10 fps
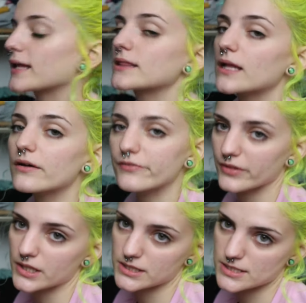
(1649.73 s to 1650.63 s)
I love
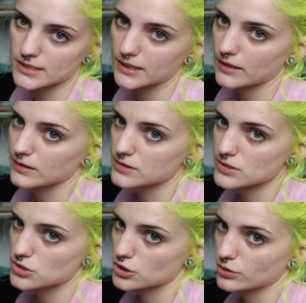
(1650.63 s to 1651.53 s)
these
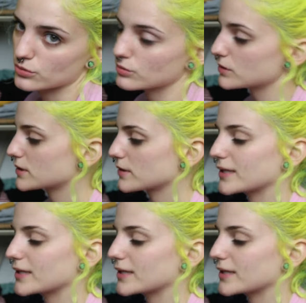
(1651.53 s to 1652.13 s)
Adidas shoes. They're